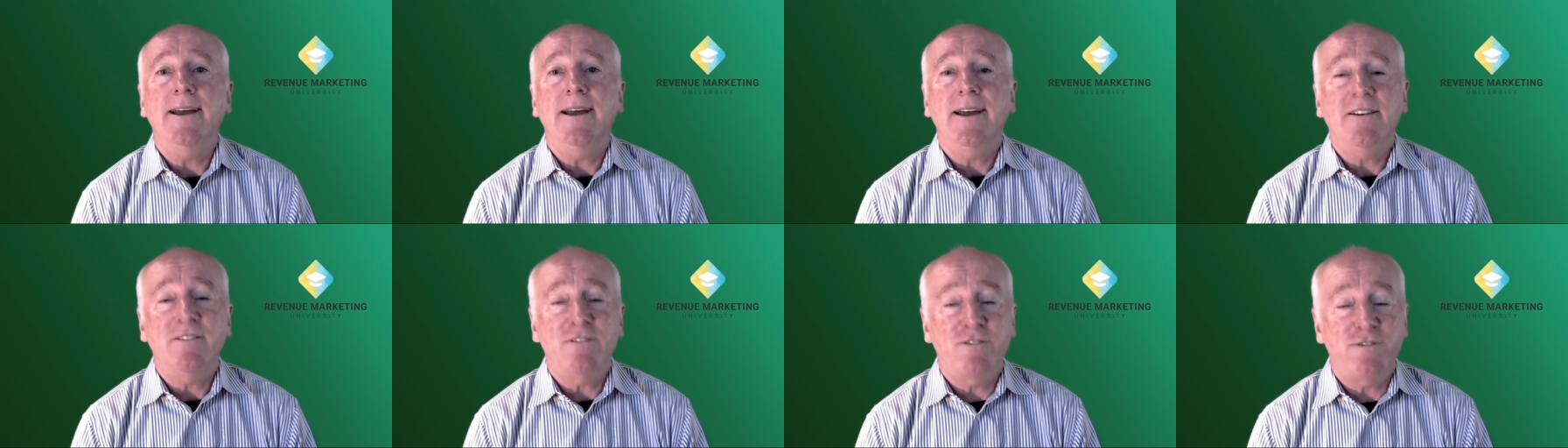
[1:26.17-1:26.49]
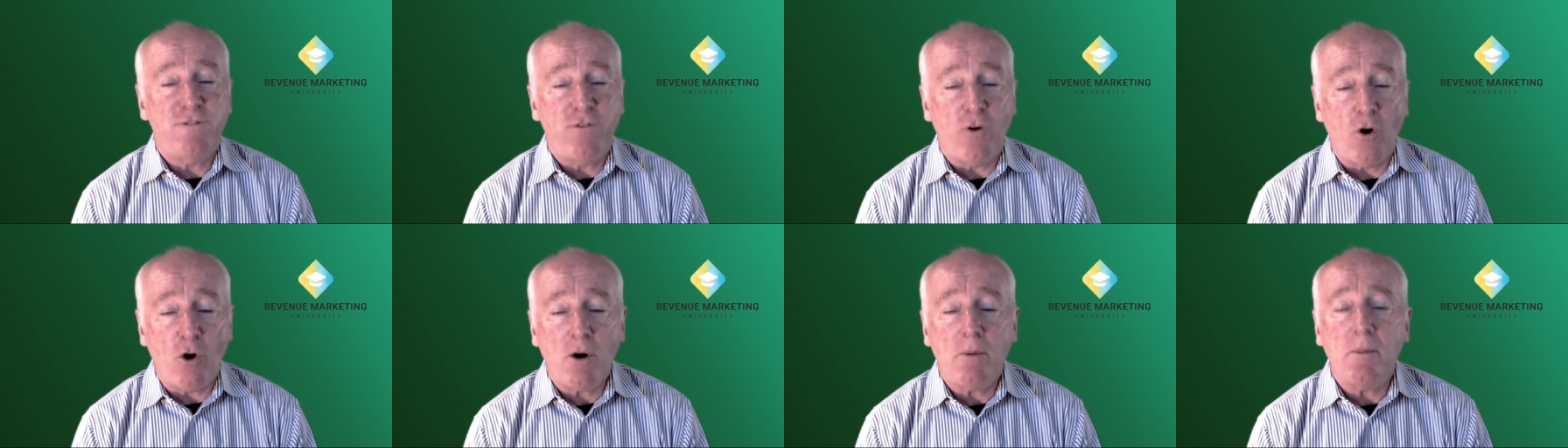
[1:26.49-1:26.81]

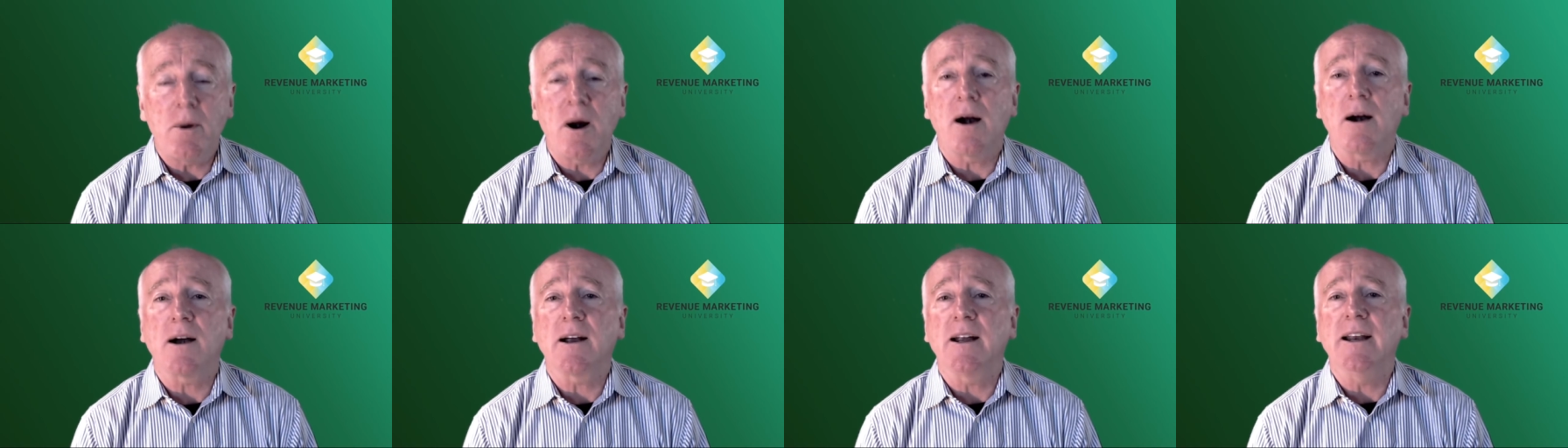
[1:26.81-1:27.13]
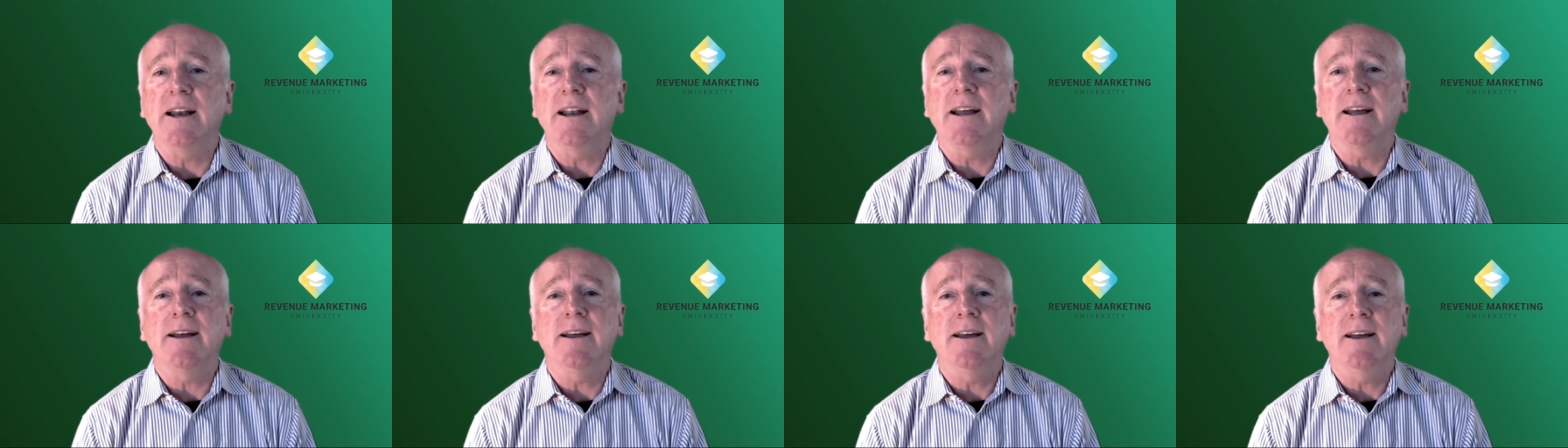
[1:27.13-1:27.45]
for
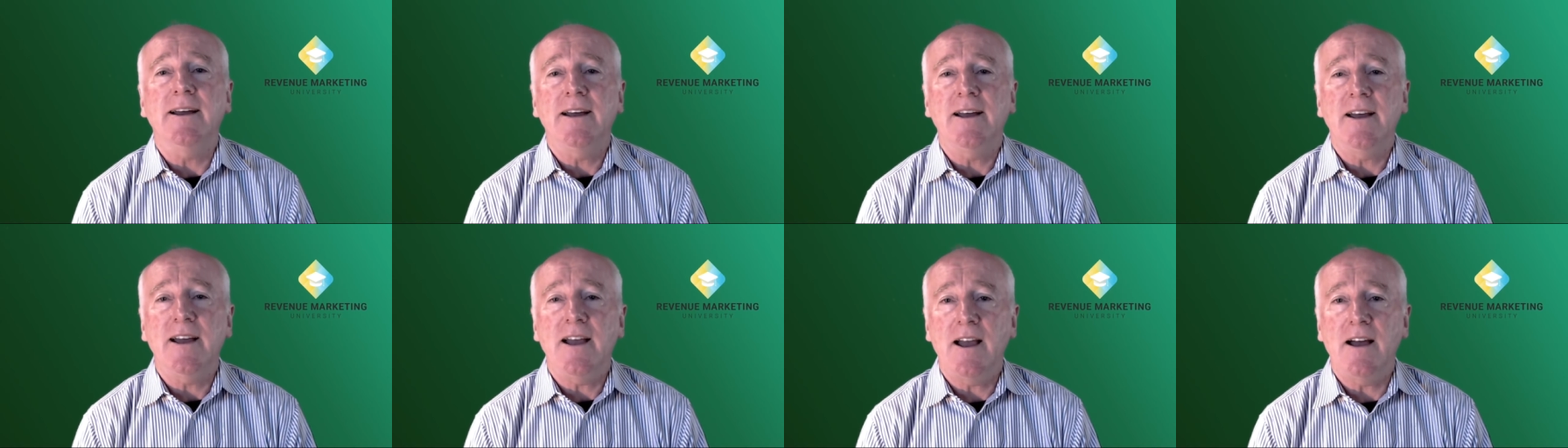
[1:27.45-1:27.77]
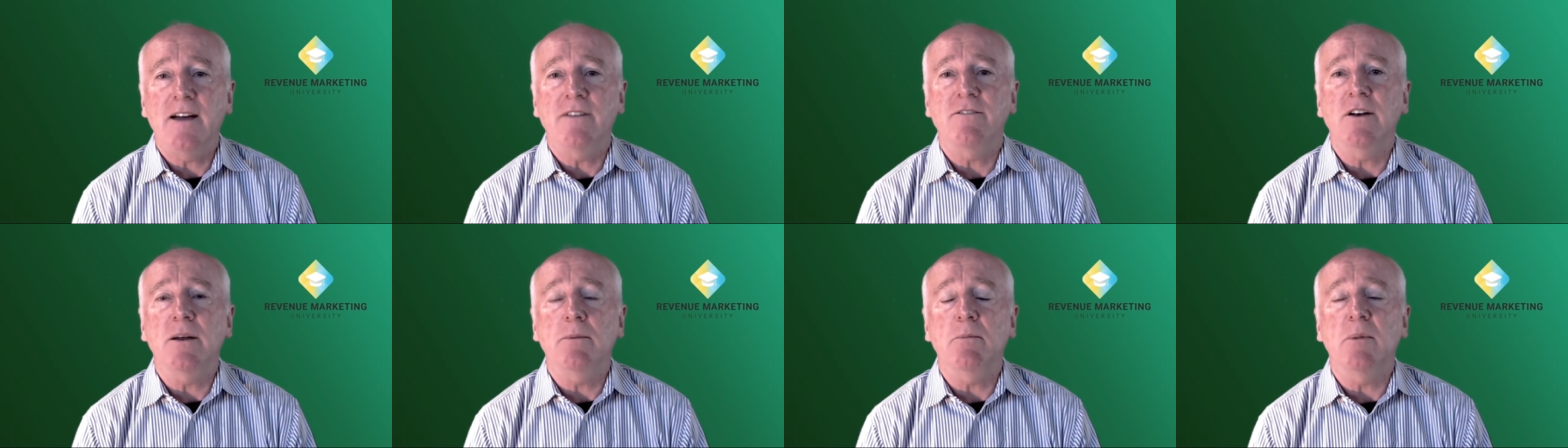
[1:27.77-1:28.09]
marketing
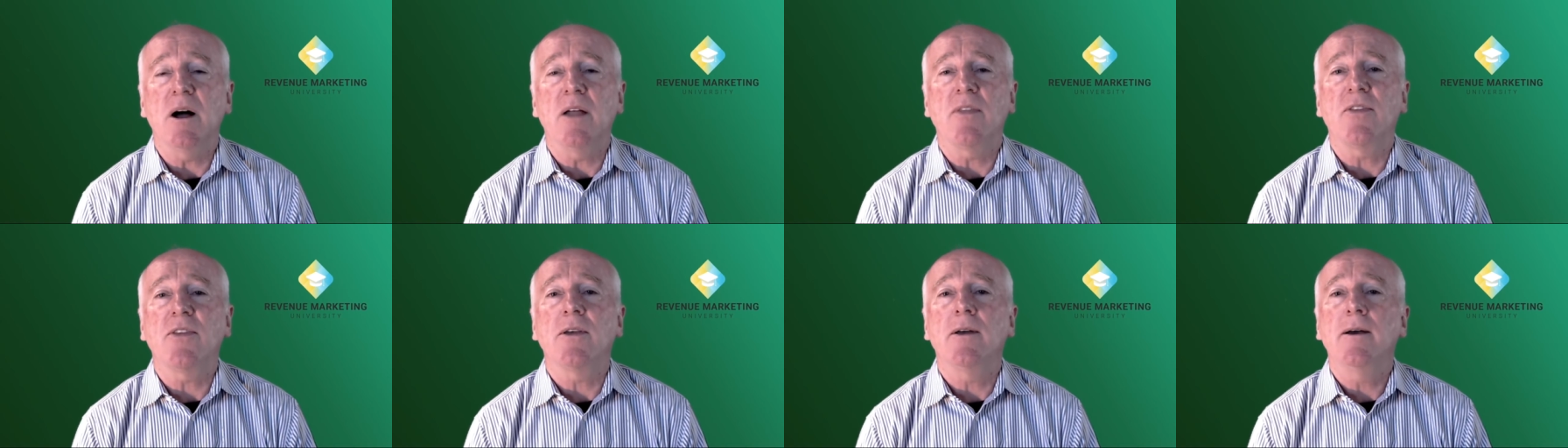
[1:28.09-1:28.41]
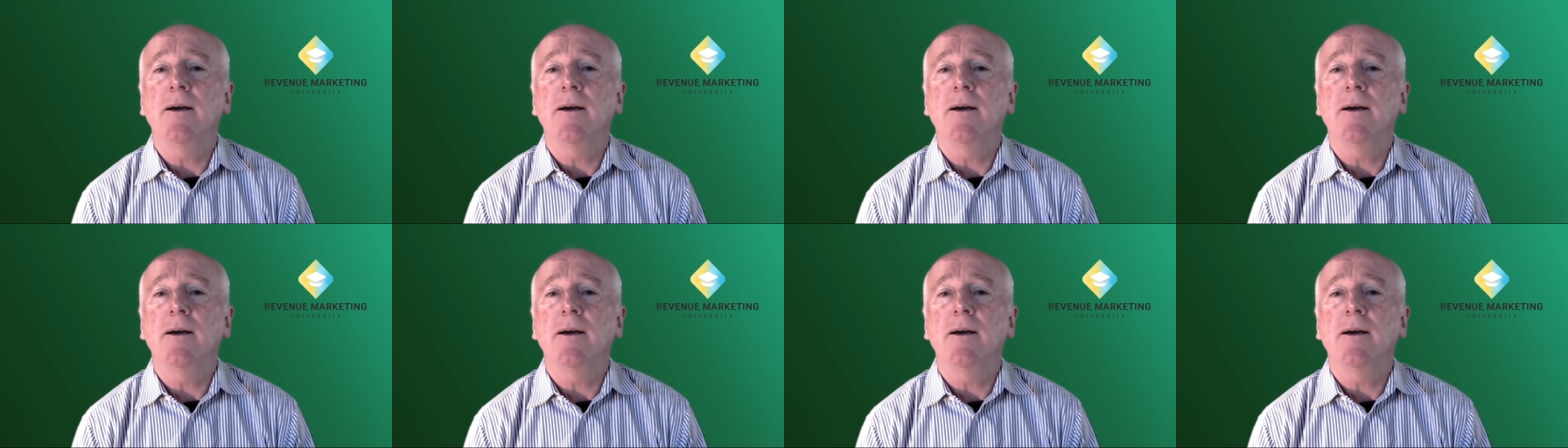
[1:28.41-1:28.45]
every month.